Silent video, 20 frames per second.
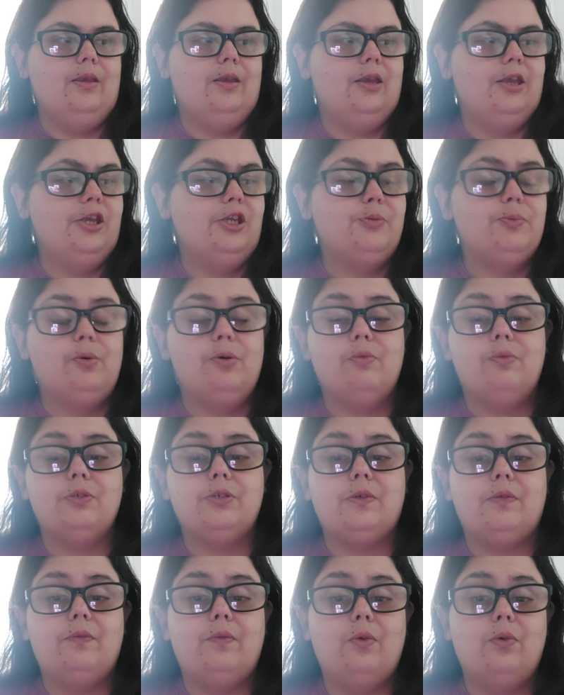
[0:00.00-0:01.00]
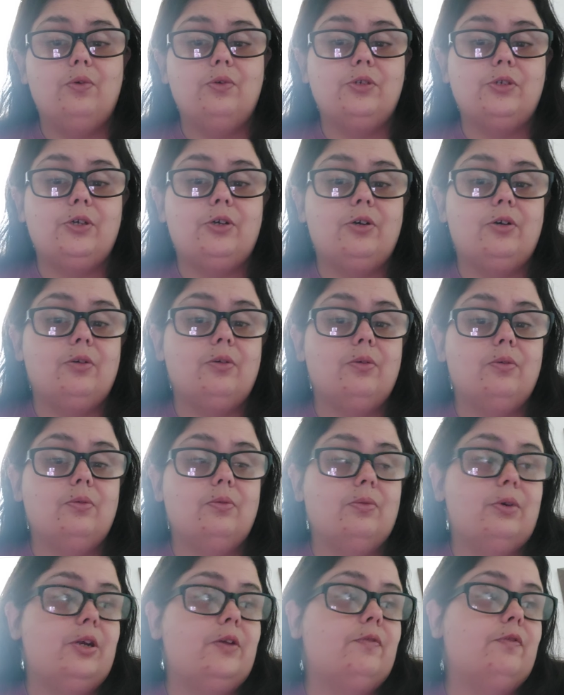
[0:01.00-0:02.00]
Each book was a four star
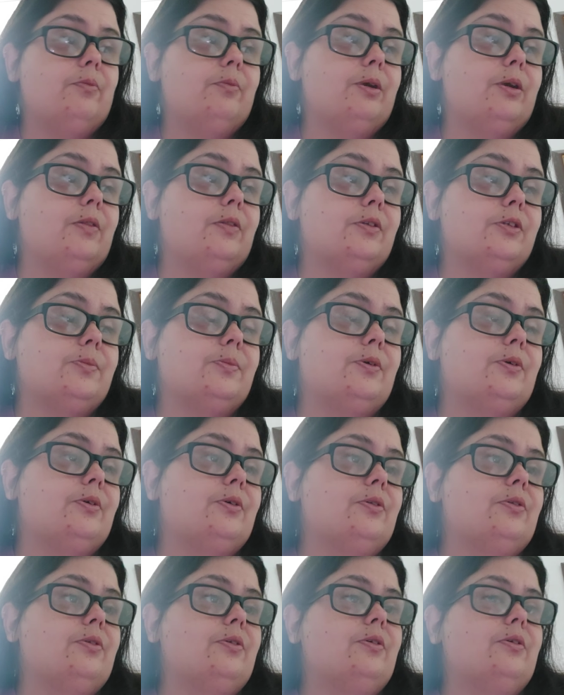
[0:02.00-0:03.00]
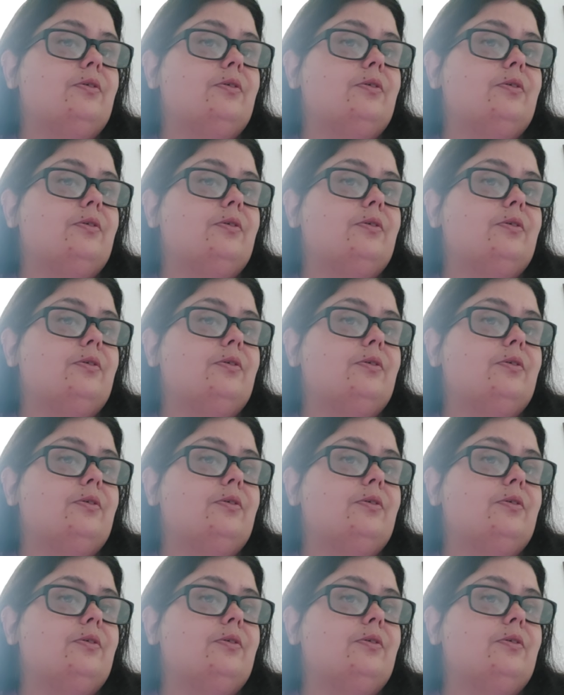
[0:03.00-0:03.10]
read for me this month.